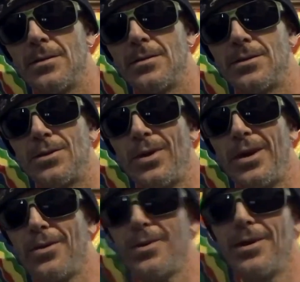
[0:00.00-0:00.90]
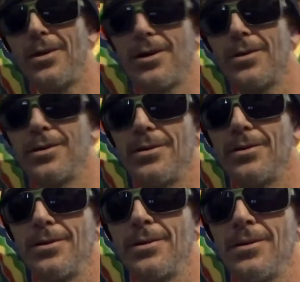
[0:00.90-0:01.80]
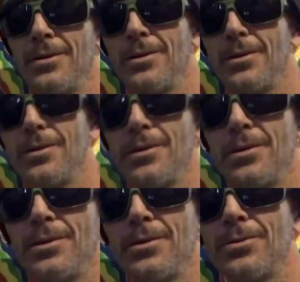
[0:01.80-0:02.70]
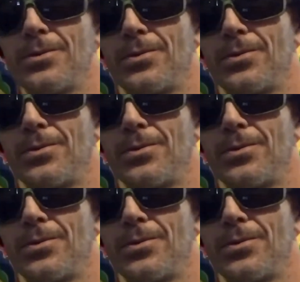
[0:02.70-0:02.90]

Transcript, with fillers: So here we are with